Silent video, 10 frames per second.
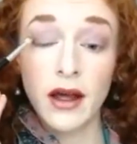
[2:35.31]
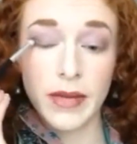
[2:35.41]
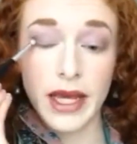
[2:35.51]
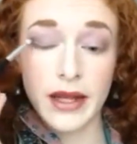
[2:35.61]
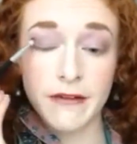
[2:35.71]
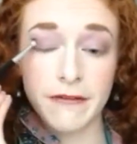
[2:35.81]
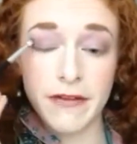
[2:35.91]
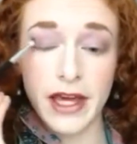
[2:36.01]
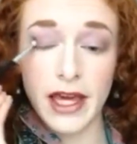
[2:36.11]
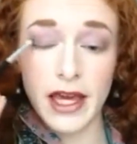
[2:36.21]
We're making a
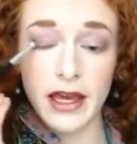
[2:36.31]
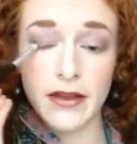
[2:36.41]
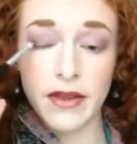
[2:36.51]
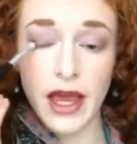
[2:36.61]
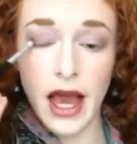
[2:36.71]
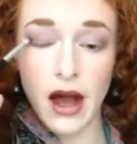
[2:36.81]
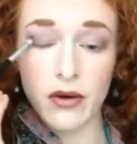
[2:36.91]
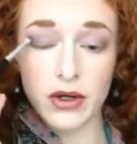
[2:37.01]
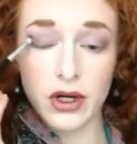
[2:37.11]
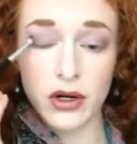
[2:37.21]
V in the
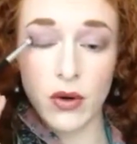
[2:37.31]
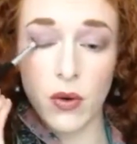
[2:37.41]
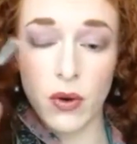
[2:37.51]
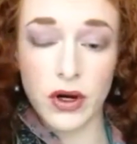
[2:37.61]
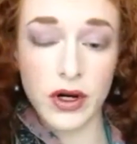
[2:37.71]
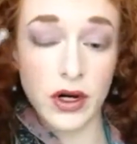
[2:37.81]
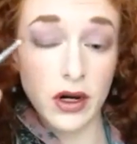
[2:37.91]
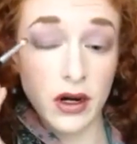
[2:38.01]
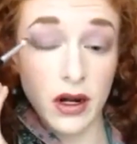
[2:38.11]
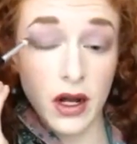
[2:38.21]
outer
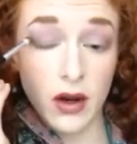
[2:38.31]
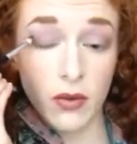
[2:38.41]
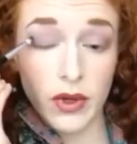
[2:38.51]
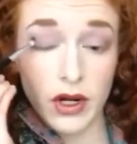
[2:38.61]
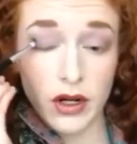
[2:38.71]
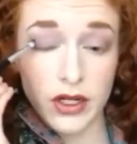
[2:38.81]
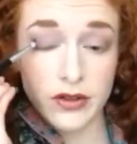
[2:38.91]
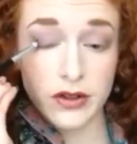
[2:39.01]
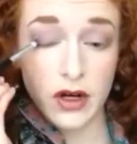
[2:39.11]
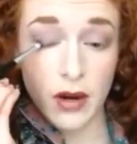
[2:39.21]
corner. We are
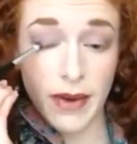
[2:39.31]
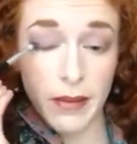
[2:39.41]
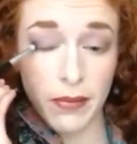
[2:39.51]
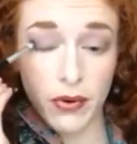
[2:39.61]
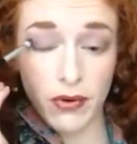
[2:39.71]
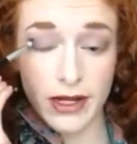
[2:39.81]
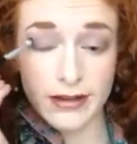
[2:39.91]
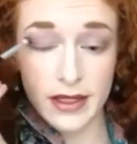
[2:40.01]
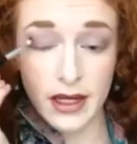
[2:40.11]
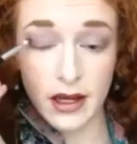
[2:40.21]
gonna start by
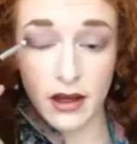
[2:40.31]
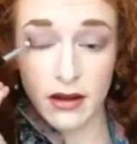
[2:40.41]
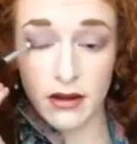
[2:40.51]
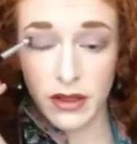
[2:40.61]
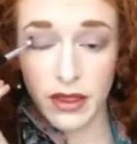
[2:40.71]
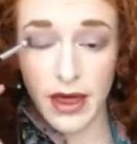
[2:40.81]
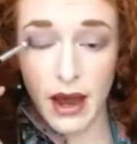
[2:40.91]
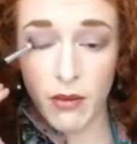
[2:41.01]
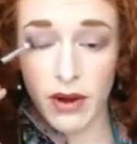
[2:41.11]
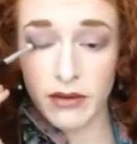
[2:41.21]
pressing.
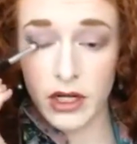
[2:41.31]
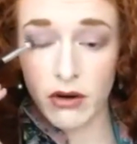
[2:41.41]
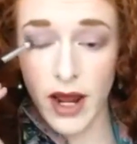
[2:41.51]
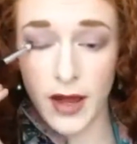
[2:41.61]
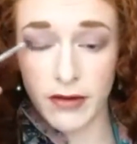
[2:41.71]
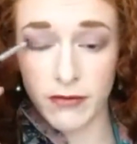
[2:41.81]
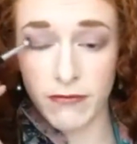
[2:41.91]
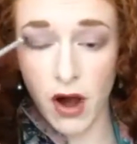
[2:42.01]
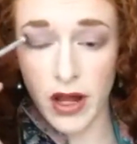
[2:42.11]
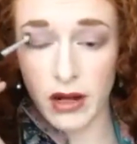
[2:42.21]
That way we don't have the
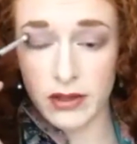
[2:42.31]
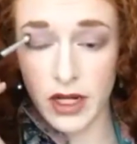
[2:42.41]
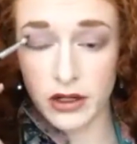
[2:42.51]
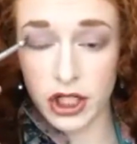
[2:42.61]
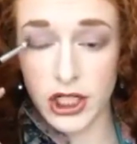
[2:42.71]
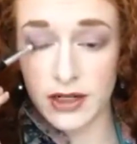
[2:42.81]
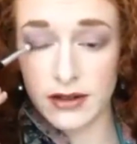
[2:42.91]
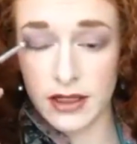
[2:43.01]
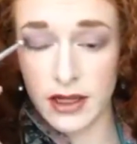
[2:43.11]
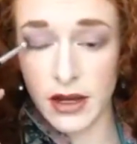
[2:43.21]
fallout down our
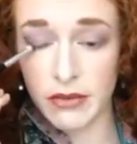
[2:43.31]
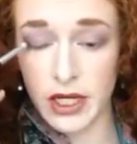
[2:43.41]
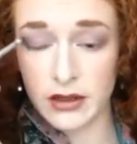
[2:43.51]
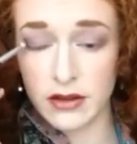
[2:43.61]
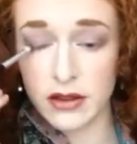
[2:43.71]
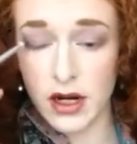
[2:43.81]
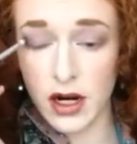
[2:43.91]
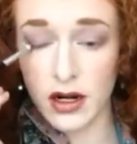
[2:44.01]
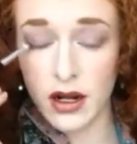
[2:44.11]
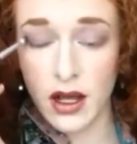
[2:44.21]
cheeks, and then we can
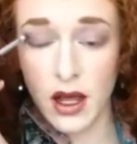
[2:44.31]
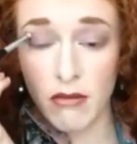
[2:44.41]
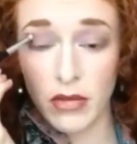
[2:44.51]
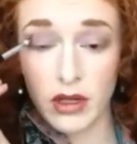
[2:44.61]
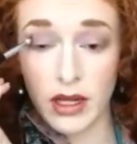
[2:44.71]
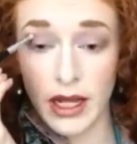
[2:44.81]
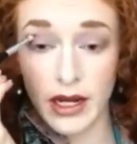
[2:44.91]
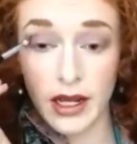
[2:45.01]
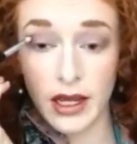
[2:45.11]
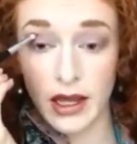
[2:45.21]
start
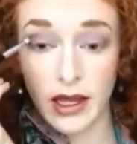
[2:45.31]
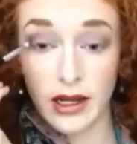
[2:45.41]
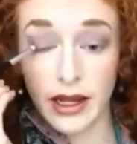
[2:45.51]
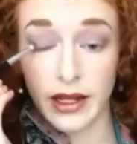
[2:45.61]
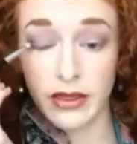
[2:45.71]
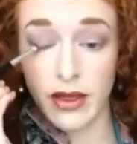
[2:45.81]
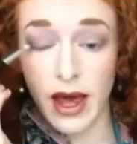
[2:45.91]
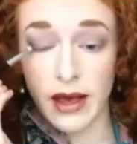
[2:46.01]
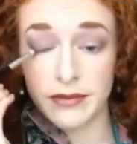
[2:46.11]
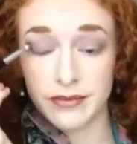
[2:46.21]
blending it in like
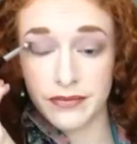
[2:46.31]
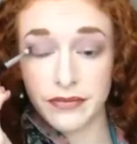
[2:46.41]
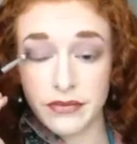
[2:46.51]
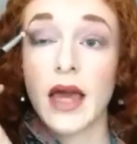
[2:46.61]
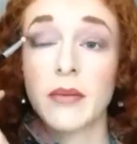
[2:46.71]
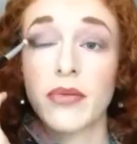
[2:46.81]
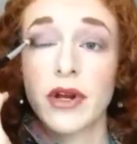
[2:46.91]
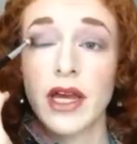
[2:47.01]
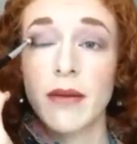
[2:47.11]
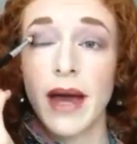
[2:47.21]
that. I am
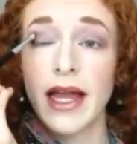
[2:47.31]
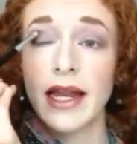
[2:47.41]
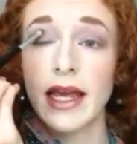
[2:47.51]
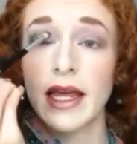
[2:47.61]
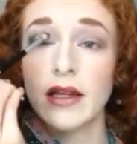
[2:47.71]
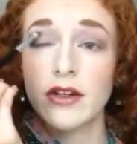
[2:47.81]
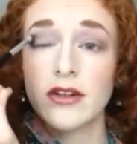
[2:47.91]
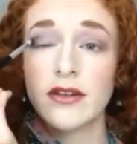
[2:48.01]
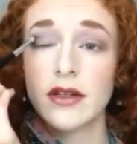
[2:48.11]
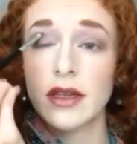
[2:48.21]
bringing mine in
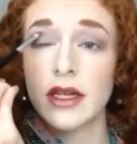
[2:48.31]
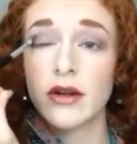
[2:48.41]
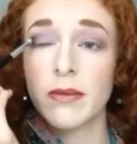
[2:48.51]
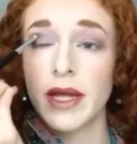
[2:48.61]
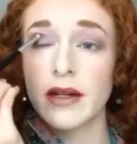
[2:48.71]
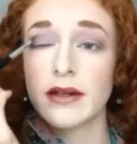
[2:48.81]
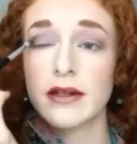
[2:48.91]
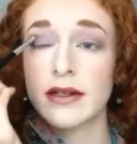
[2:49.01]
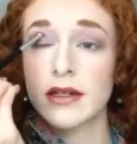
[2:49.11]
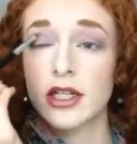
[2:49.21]
just a little bit,
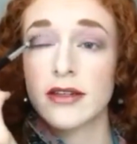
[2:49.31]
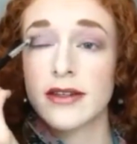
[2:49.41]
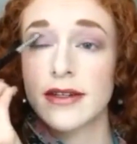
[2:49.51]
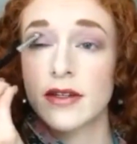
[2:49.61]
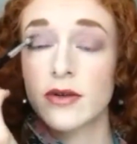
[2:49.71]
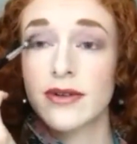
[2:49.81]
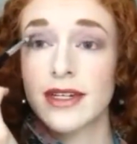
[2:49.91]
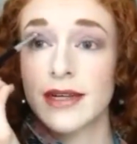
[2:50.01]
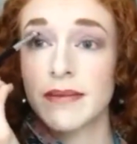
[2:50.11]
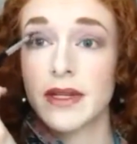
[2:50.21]
just to
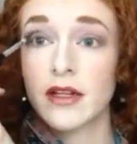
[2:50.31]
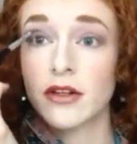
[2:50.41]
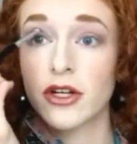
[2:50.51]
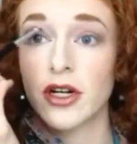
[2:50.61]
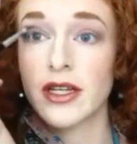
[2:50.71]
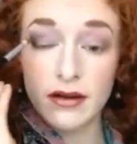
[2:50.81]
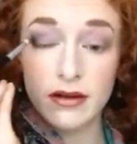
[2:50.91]
deepen the look.